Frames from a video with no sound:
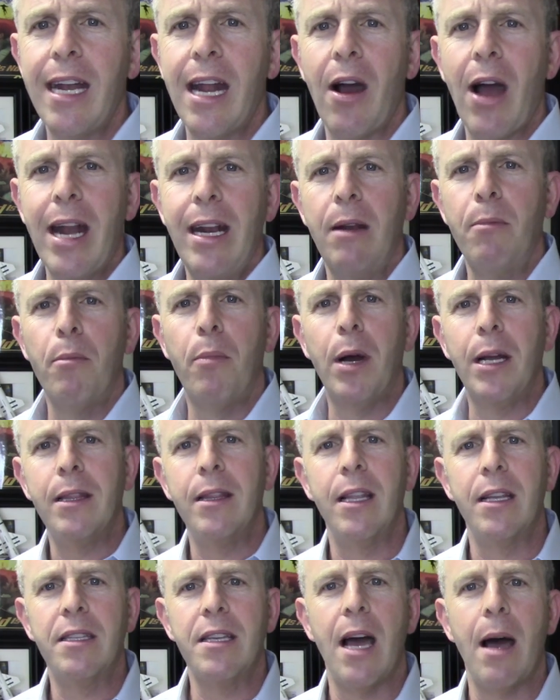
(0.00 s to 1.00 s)
Now, I didn't button
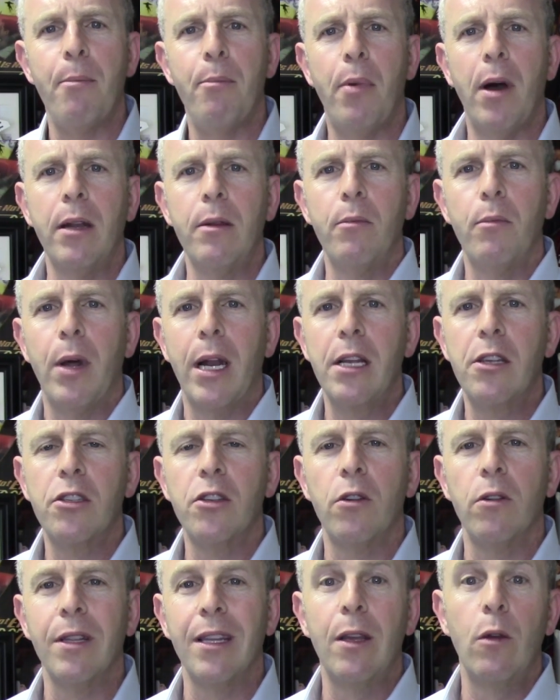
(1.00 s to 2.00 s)
the top button, but I
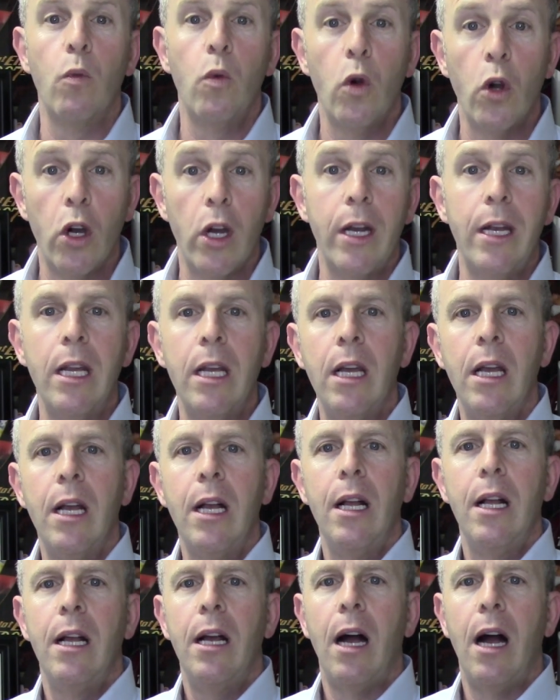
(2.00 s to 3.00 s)
certainly would
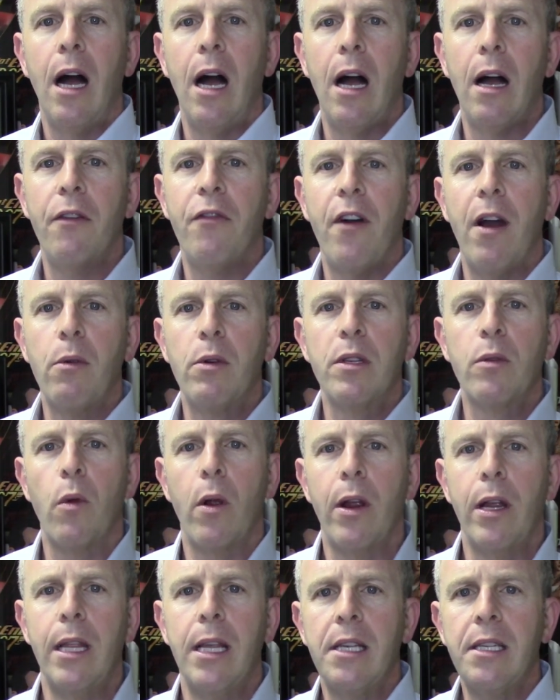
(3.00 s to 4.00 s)
uh, if I was
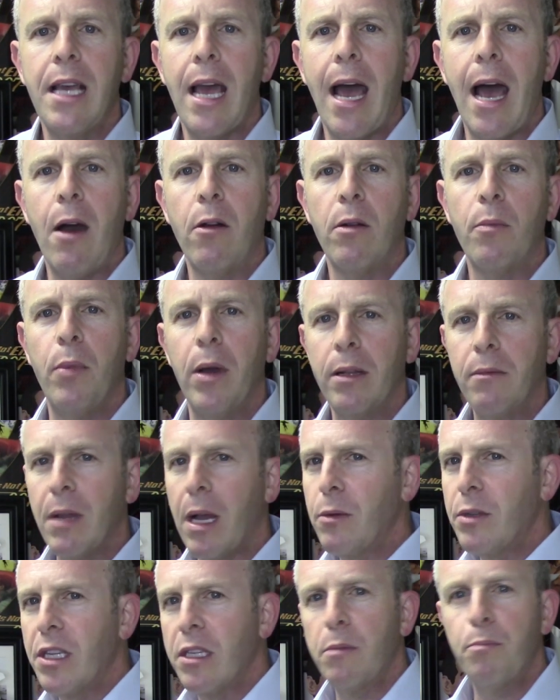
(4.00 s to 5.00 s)
wearing this out. But I
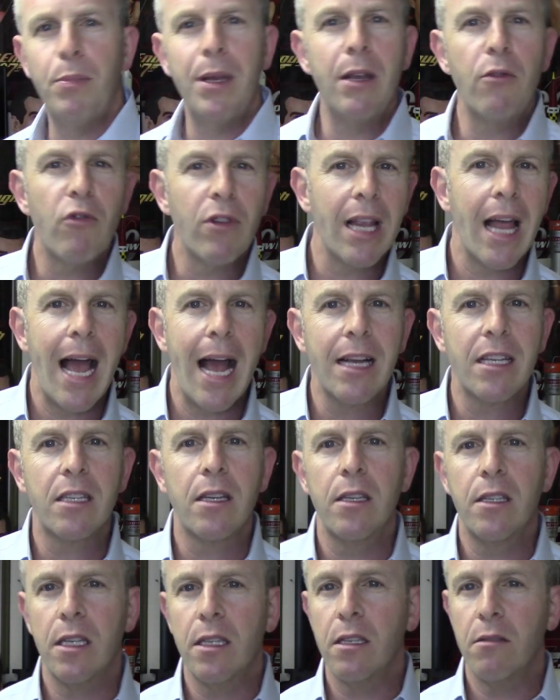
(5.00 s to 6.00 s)
was just being relaxed
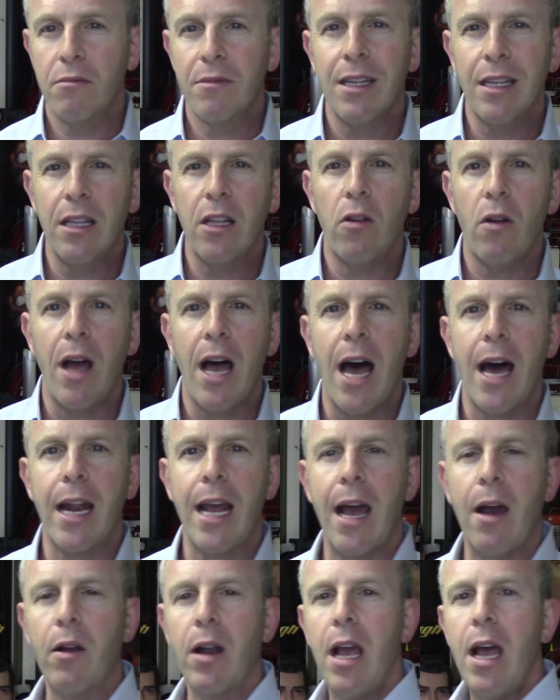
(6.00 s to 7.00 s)
because it's a little hot
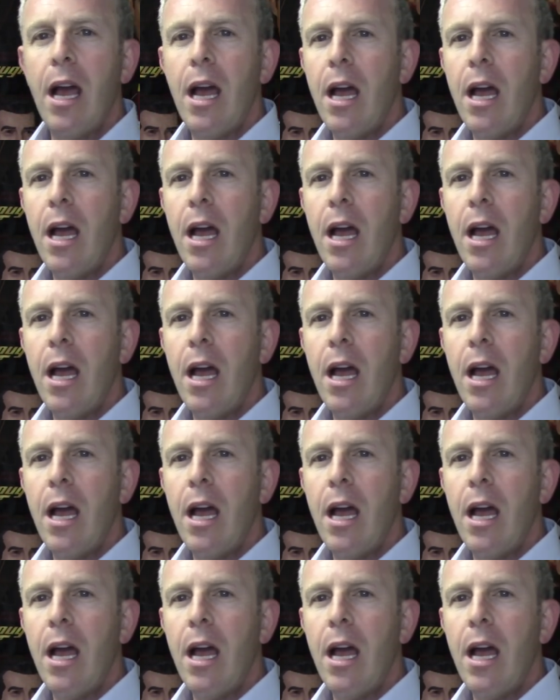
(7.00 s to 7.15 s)
out.